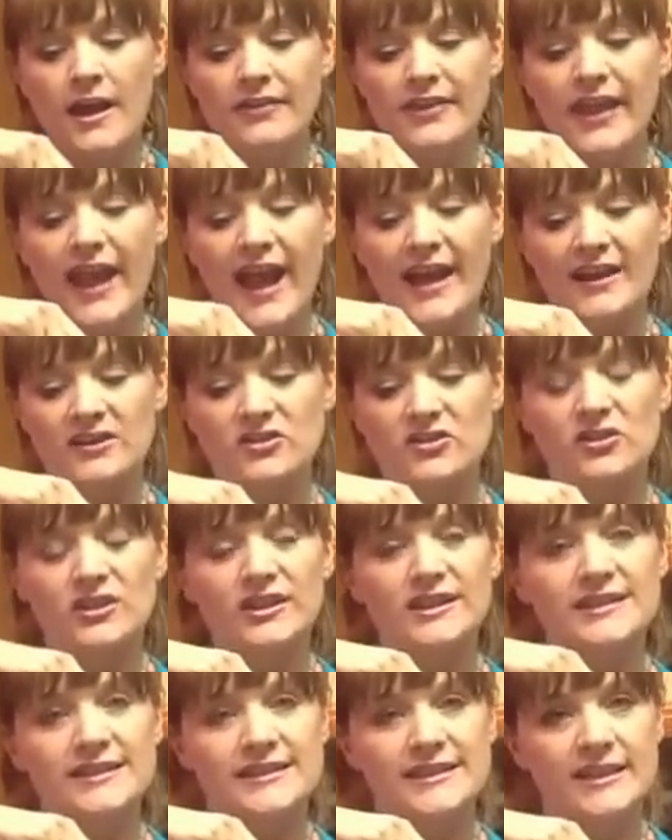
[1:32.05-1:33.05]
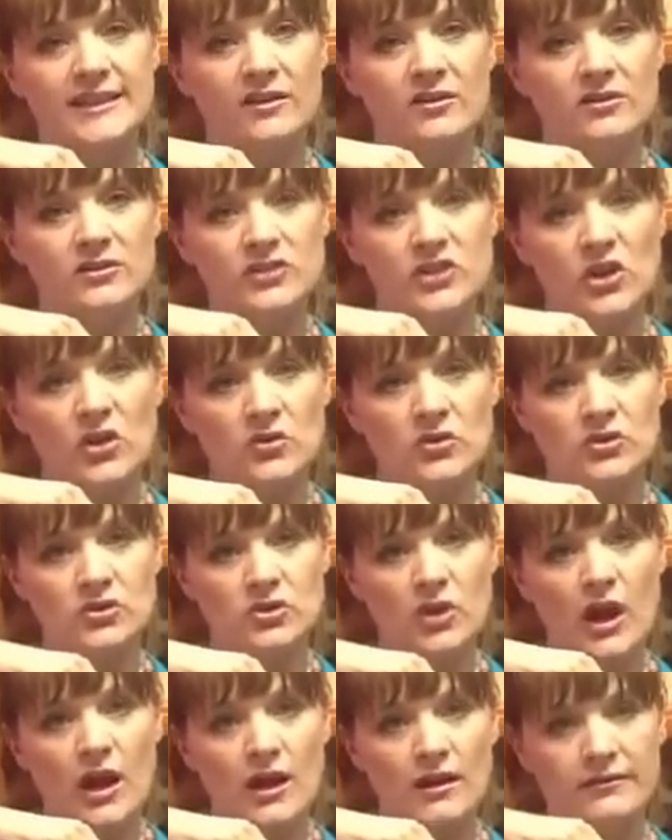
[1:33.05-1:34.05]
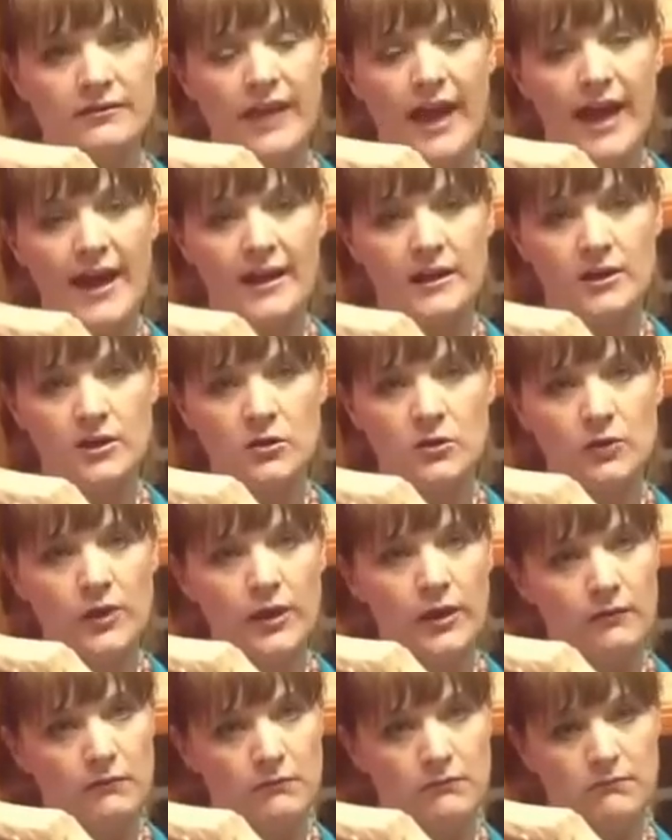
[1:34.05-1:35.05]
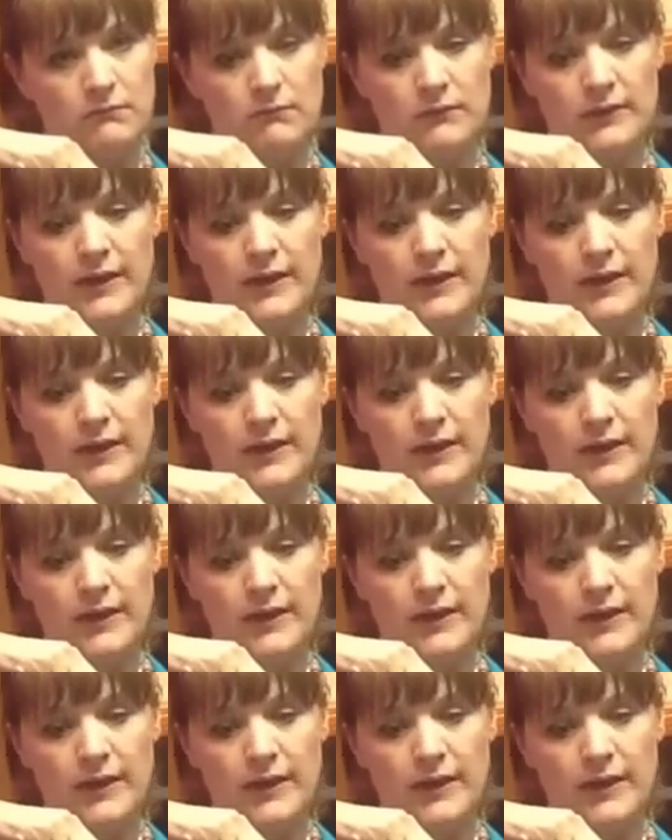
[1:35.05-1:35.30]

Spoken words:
They actually seal so strong that you can